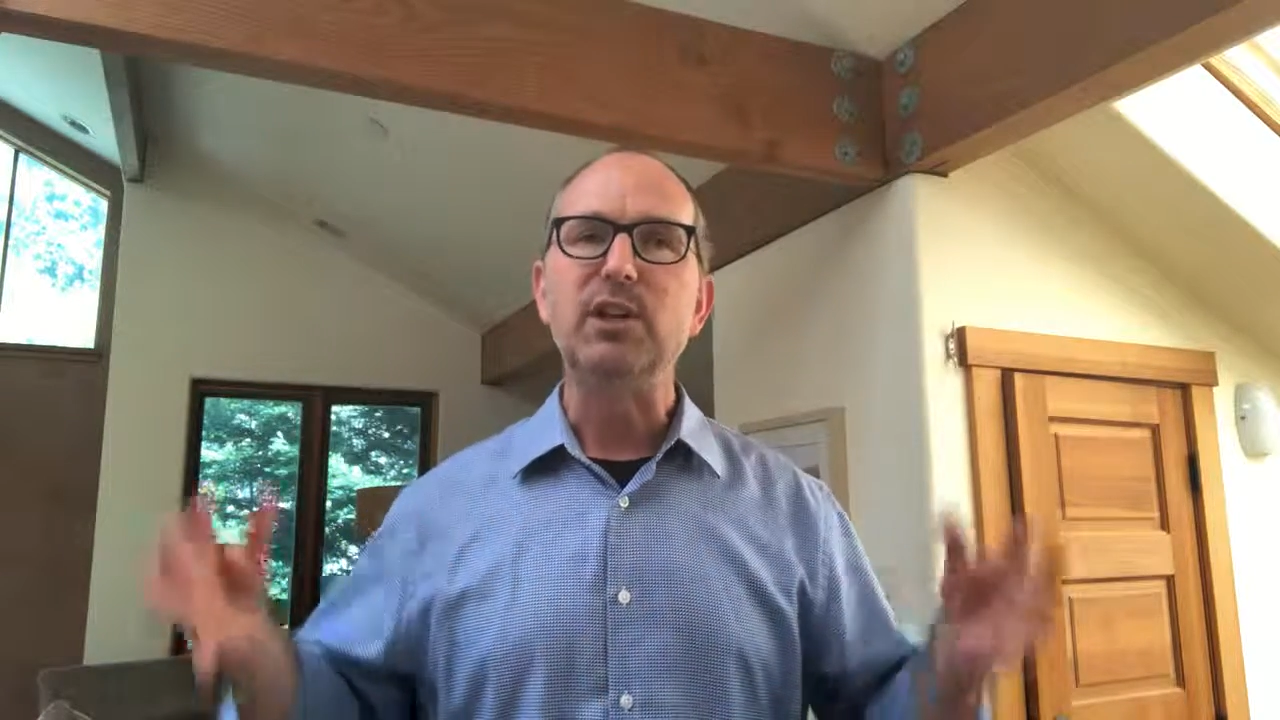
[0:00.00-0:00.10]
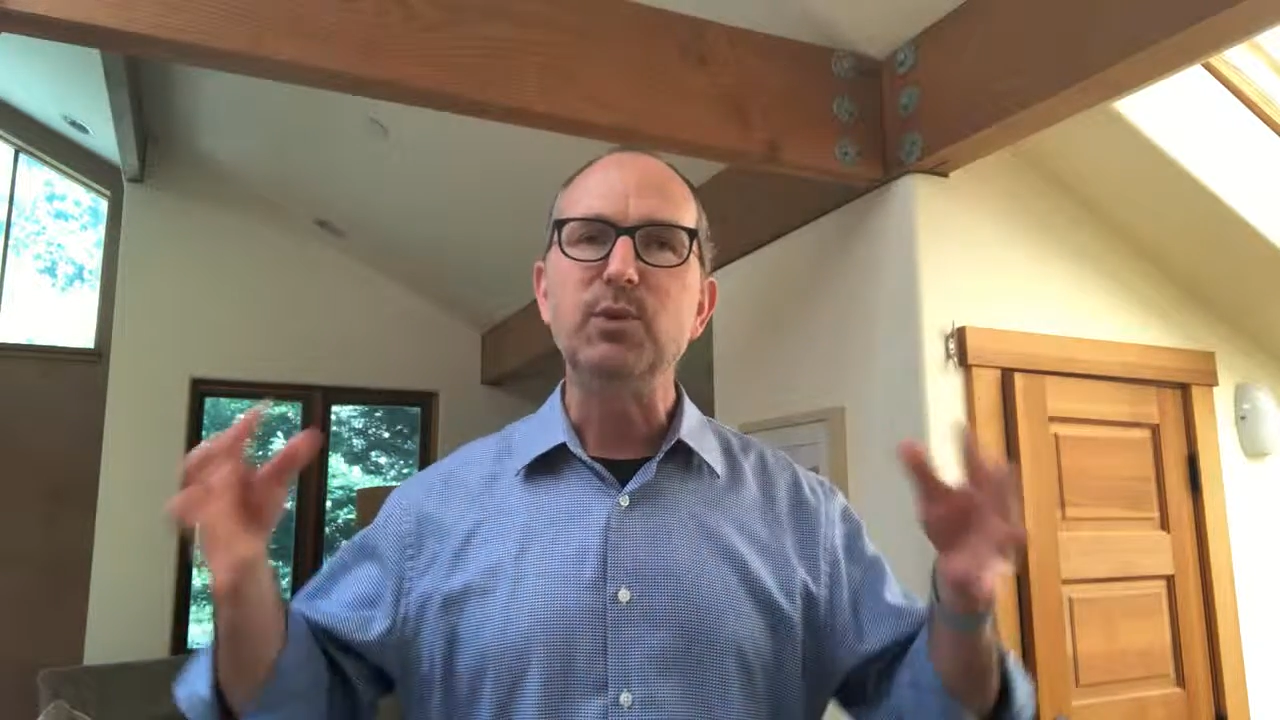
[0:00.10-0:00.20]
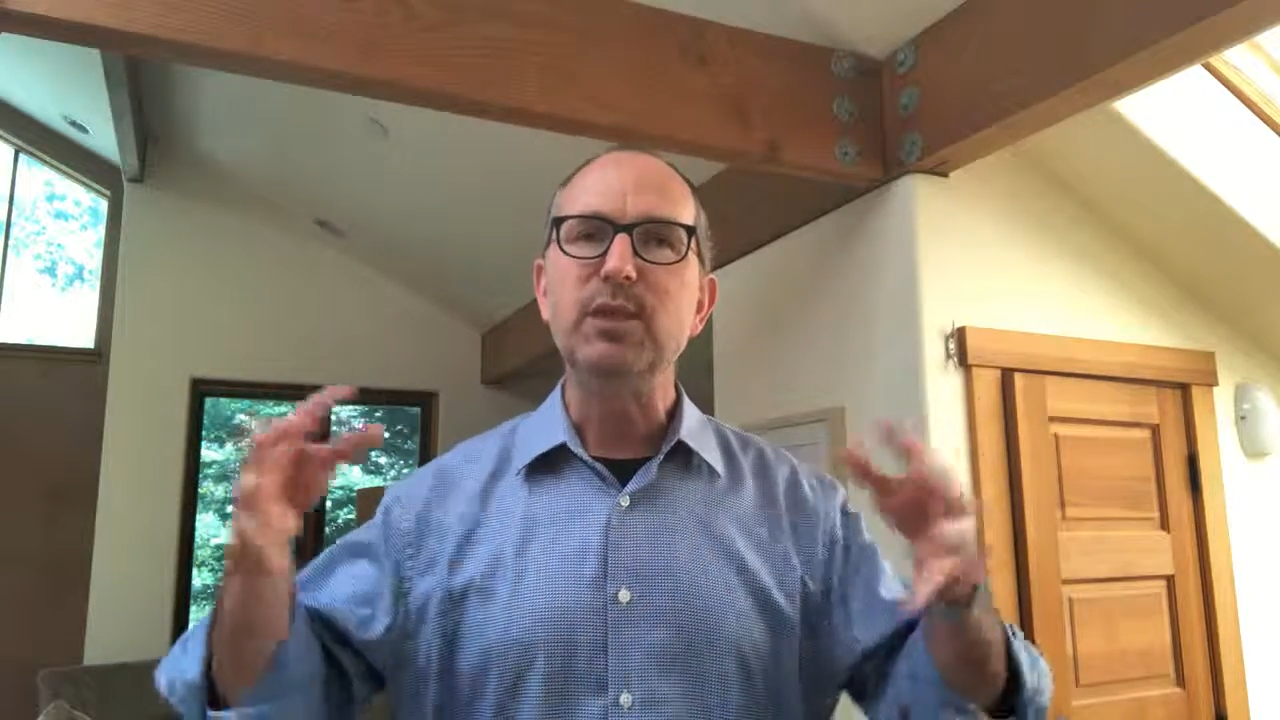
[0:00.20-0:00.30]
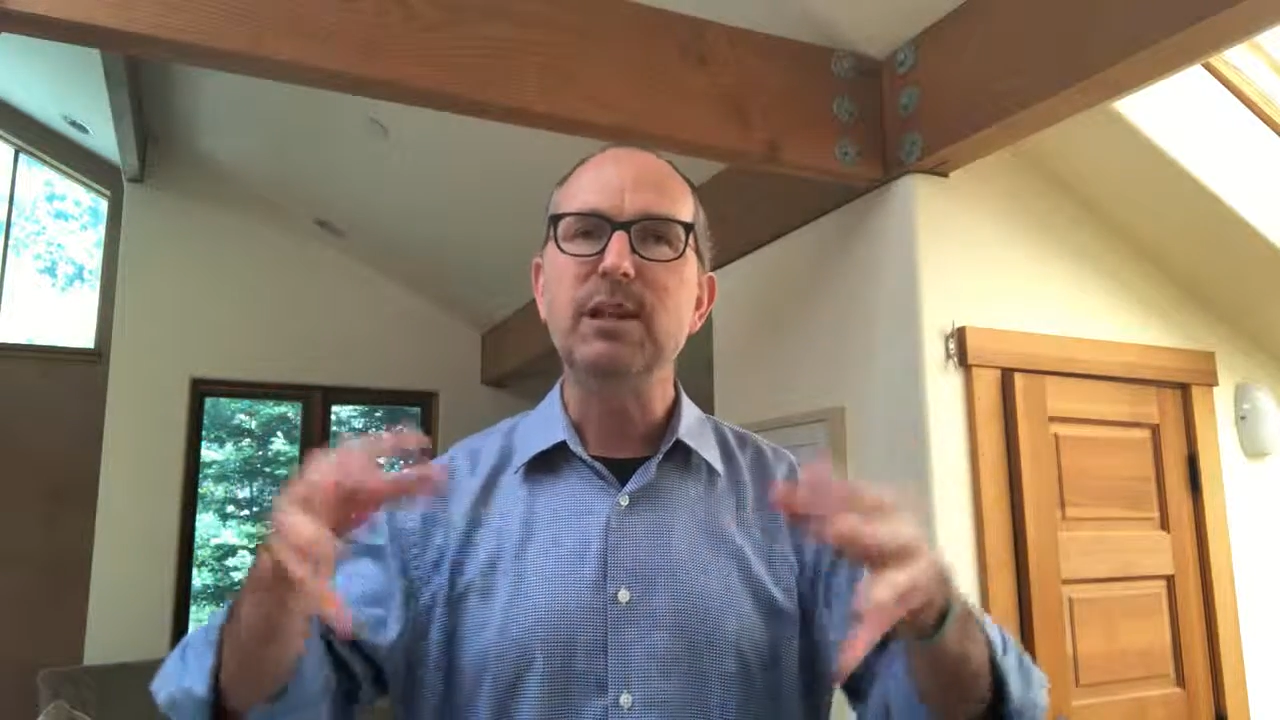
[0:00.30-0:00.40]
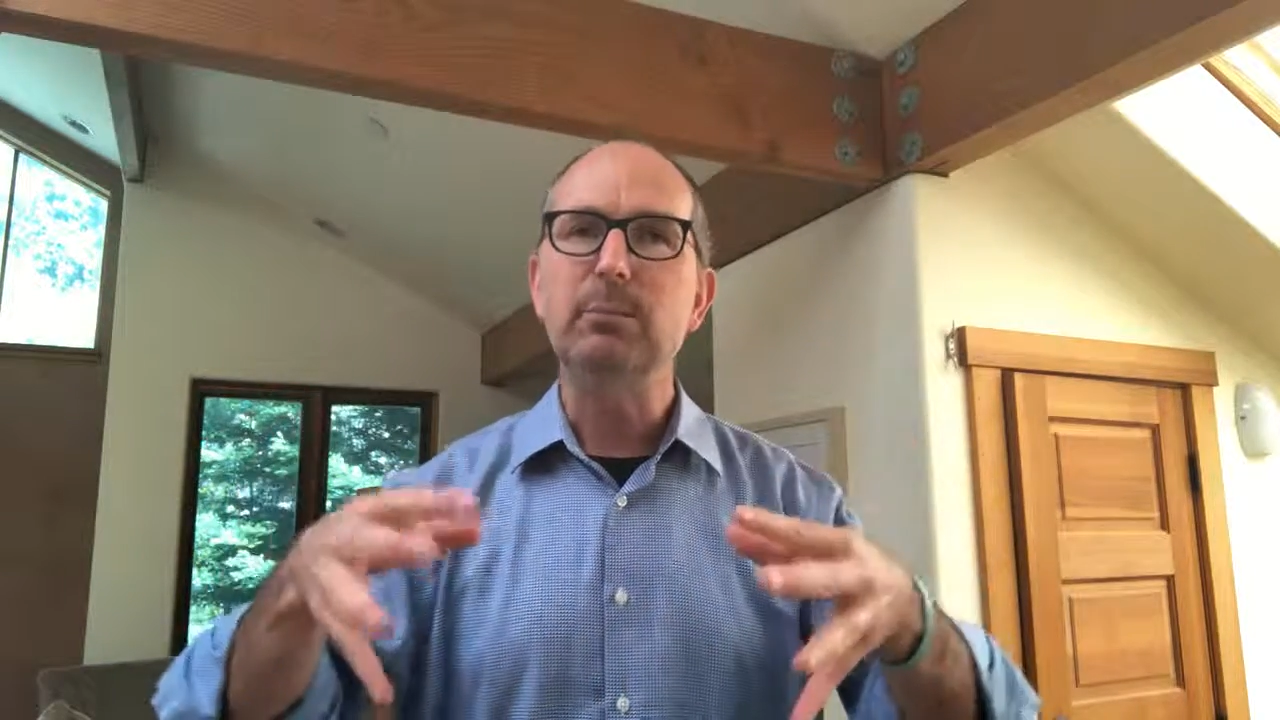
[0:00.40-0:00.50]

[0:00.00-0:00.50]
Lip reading: You can